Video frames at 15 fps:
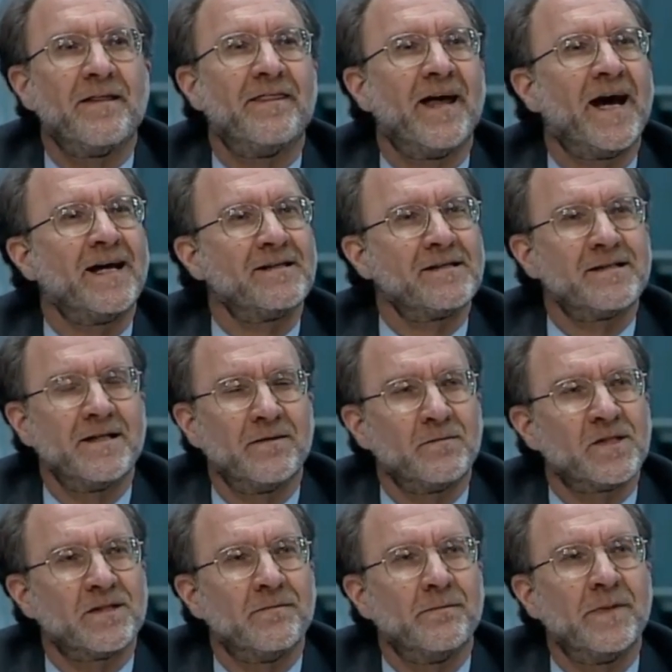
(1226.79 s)
That
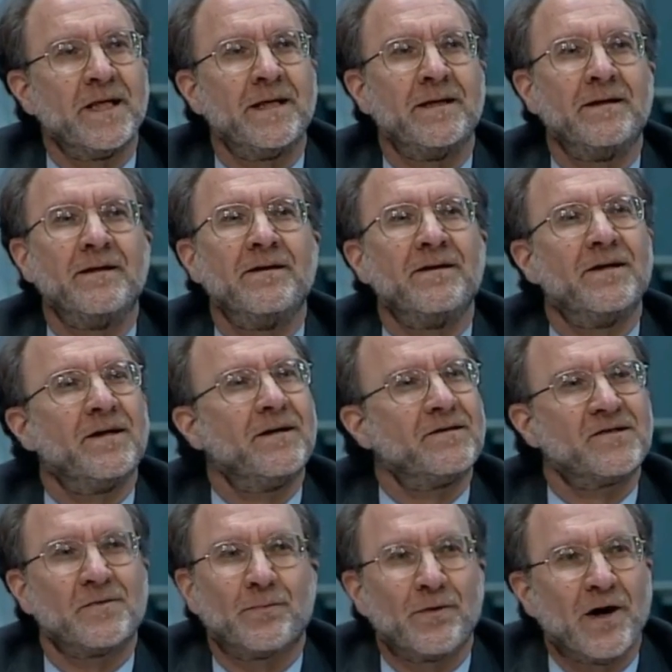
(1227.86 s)
seems to me
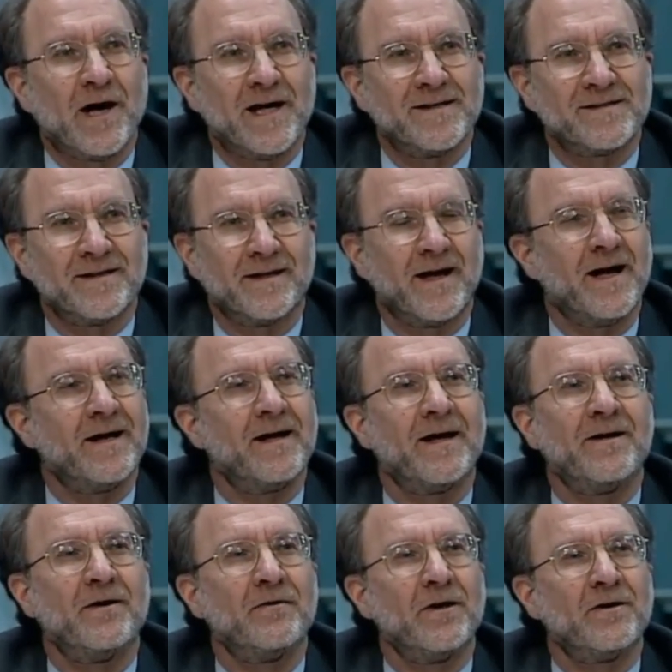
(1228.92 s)
surprising.
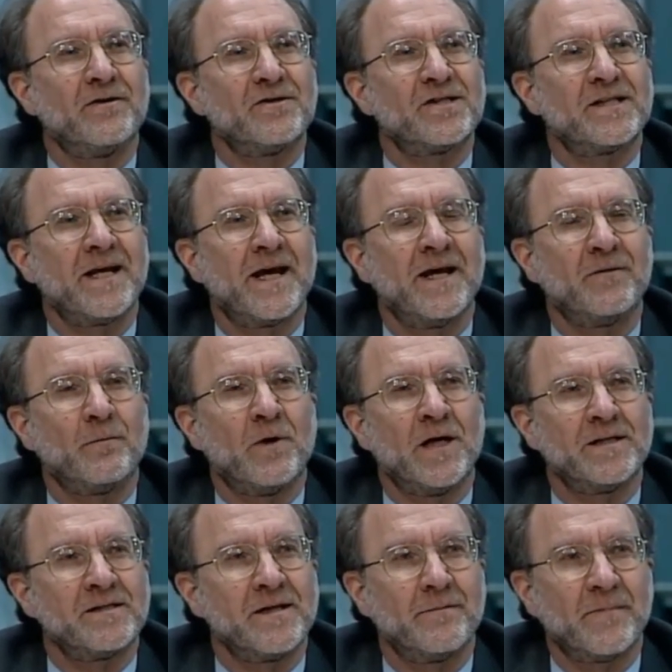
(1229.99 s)
I don't understand
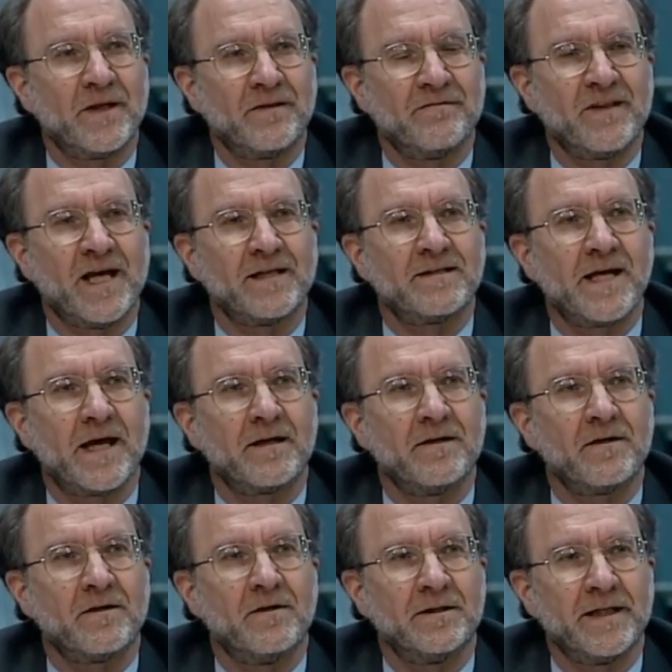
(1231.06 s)
why something of that
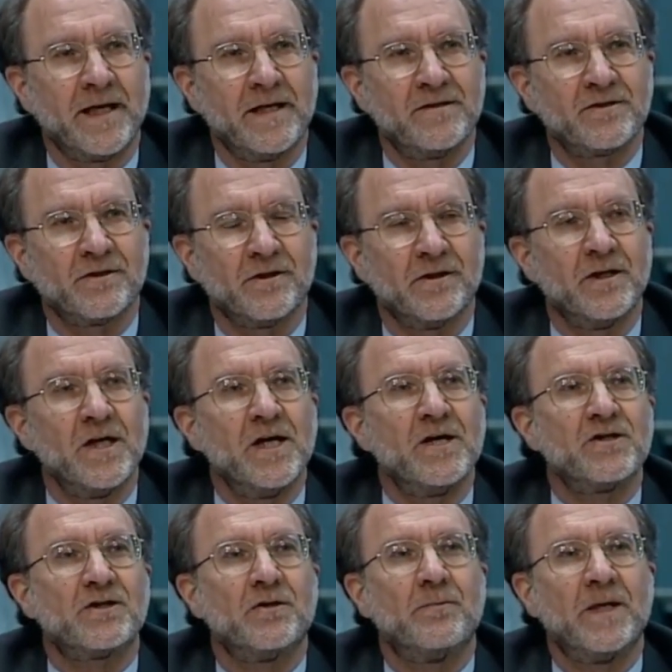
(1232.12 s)
technical nature
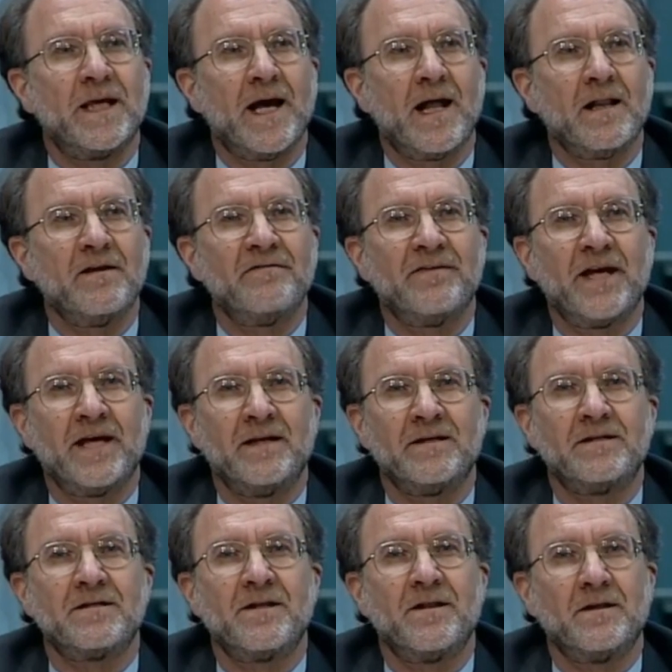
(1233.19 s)
should be
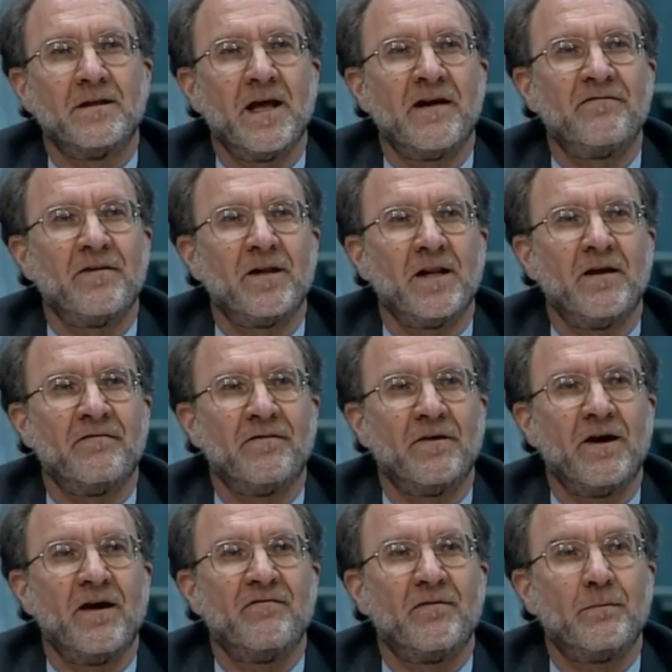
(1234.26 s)
elevated to the level of
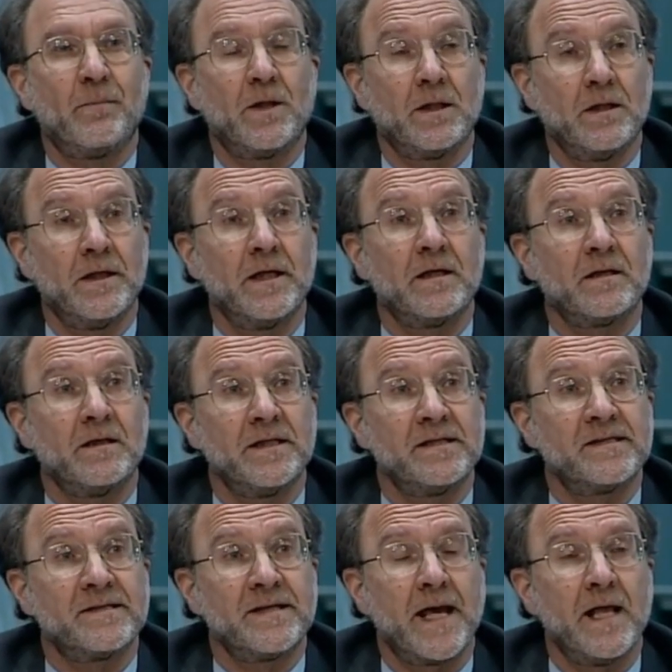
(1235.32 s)
a politically
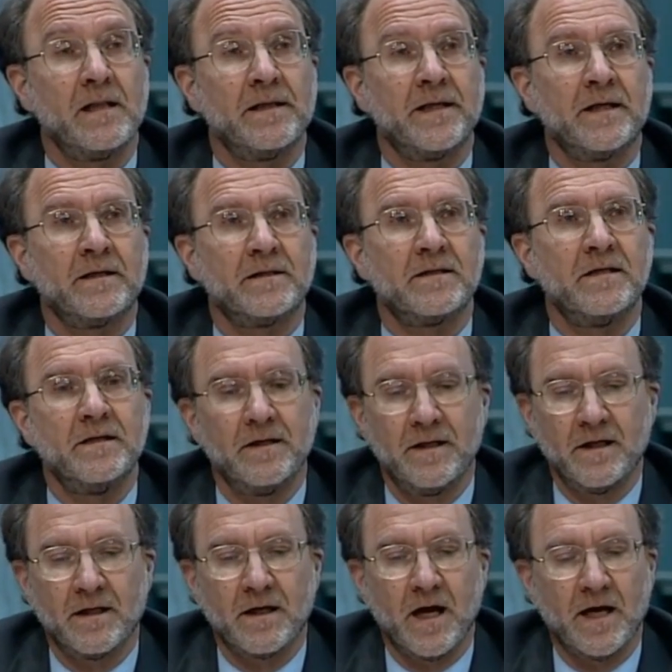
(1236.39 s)
salient
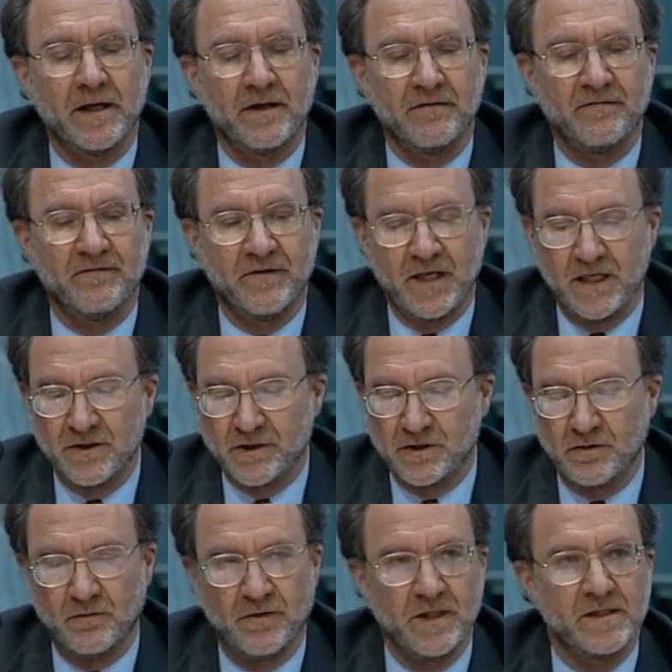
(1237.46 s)
kind of
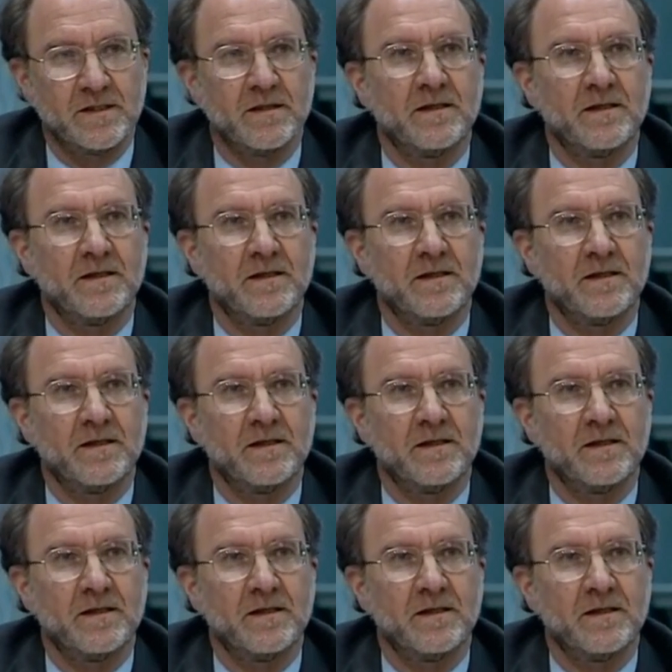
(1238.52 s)
issue. This